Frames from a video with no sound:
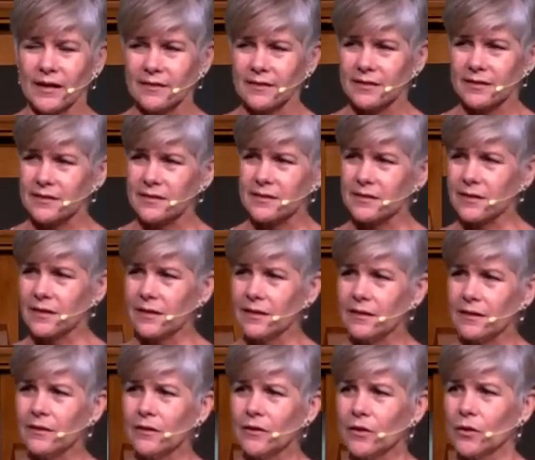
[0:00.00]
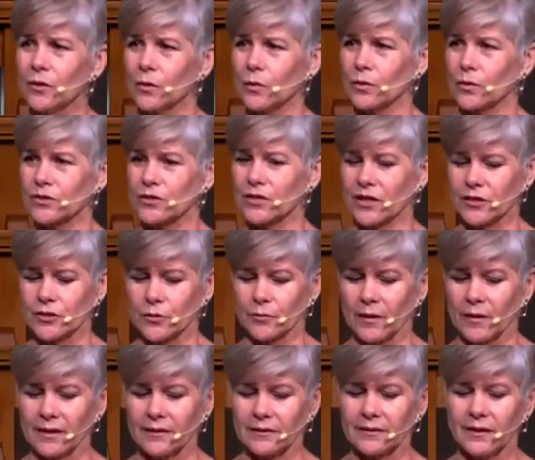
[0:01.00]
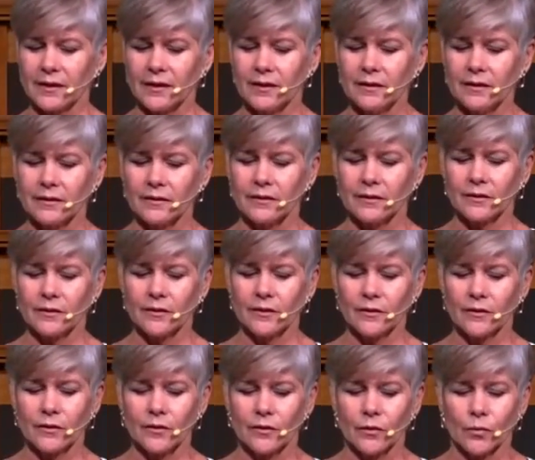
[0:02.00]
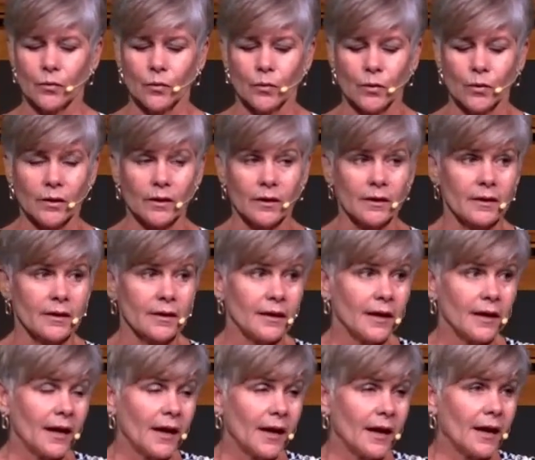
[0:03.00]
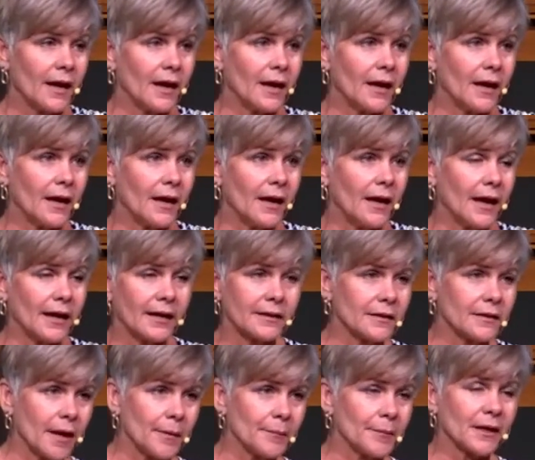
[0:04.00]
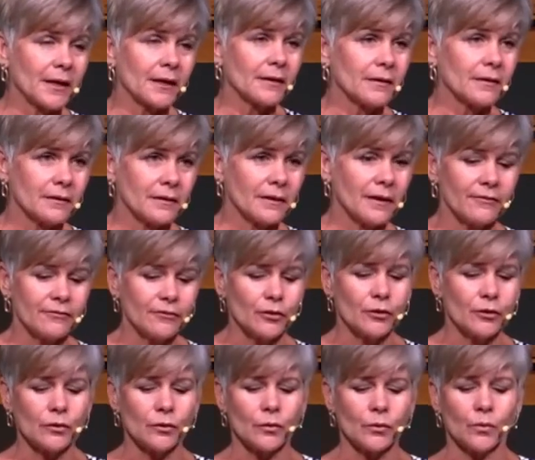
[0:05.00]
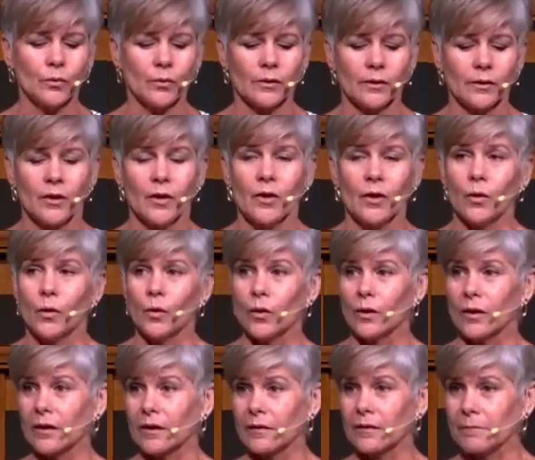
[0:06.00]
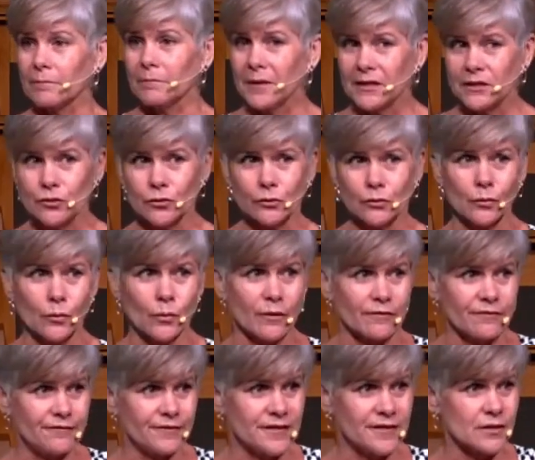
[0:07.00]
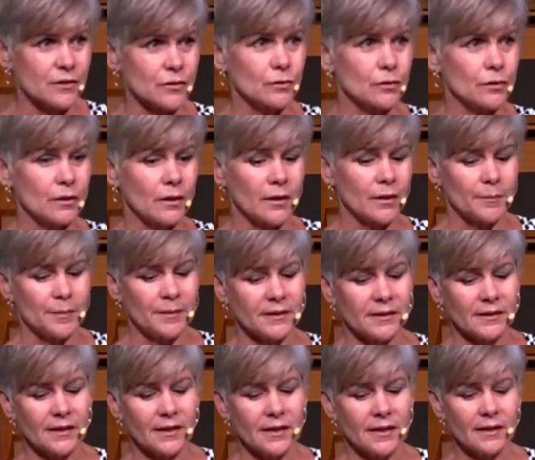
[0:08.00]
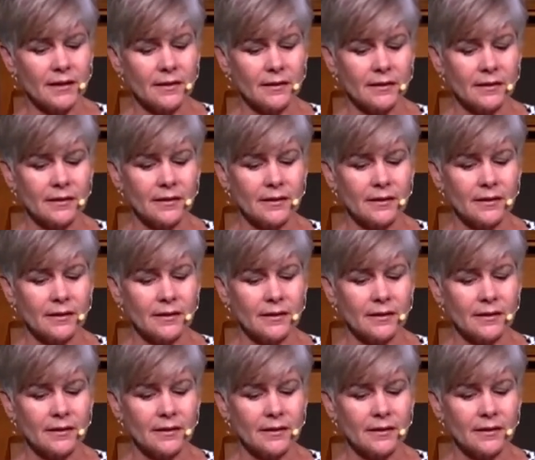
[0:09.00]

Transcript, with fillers: ethnicity or sexuality or economic level or, or mental or physical ability.